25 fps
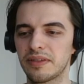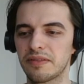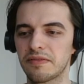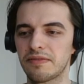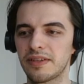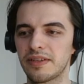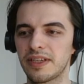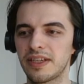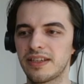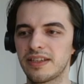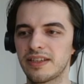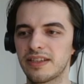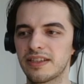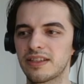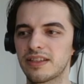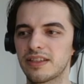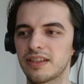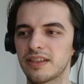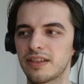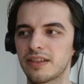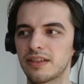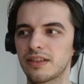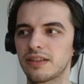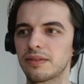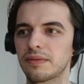vein as
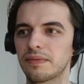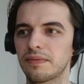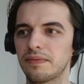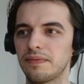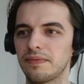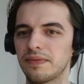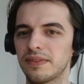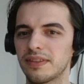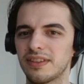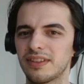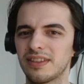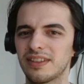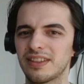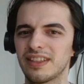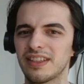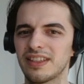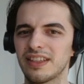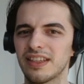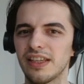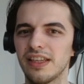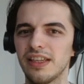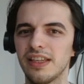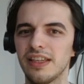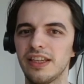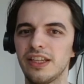
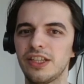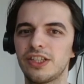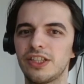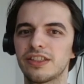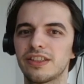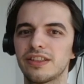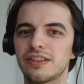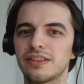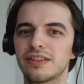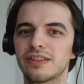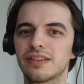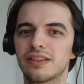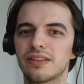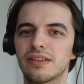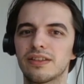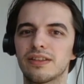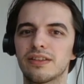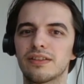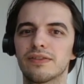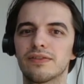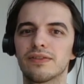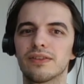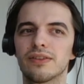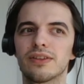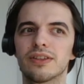Nietzsche's
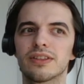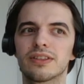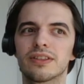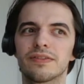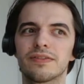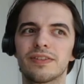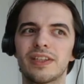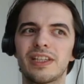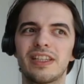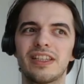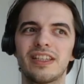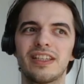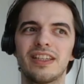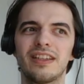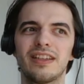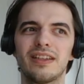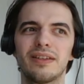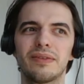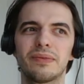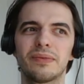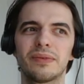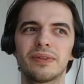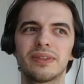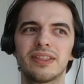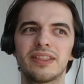philosophy. He
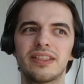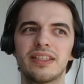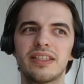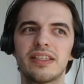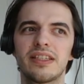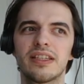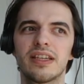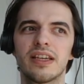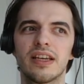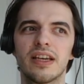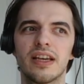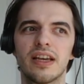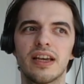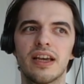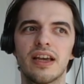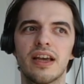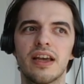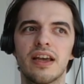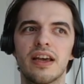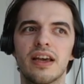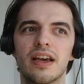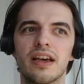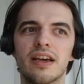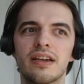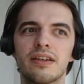didn't really
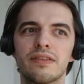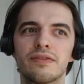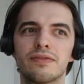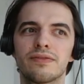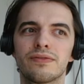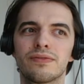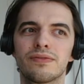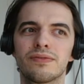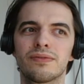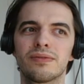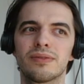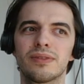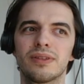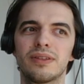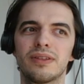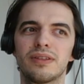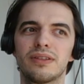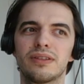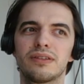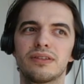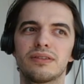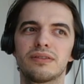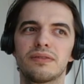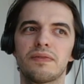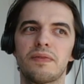have
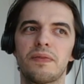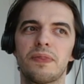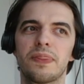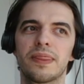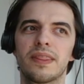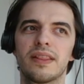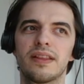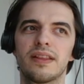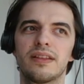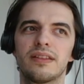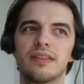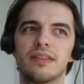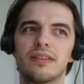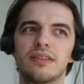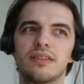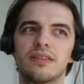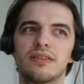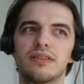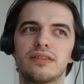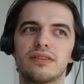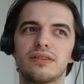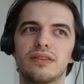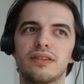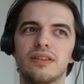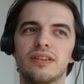a
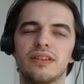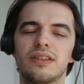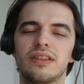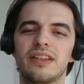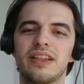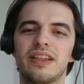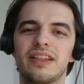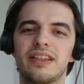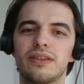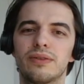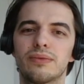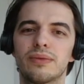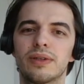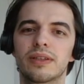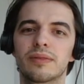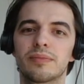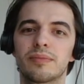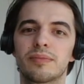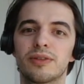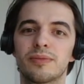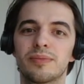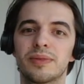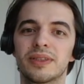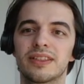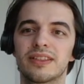direct
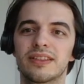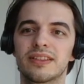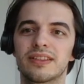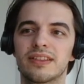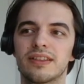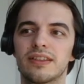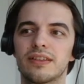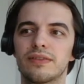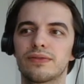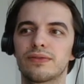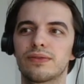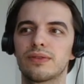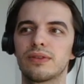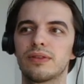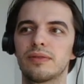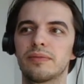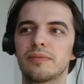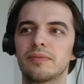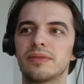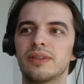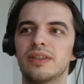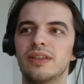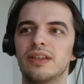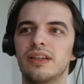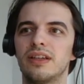purpose aside
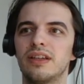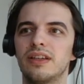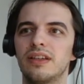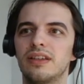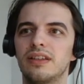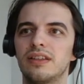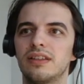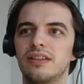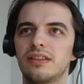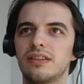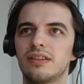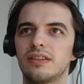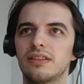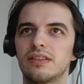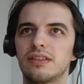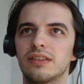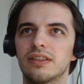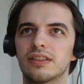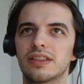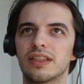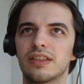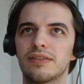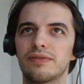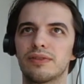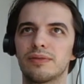from
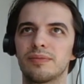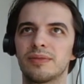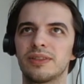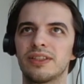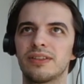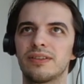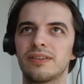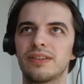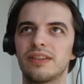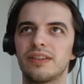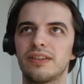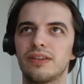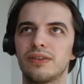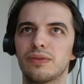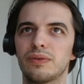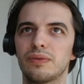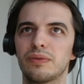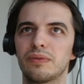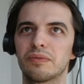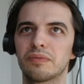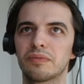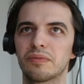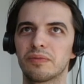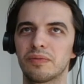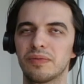tear
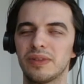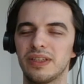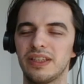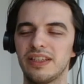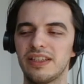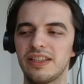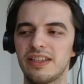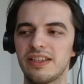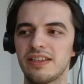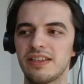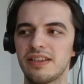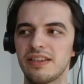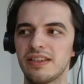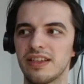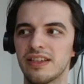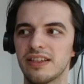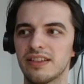down the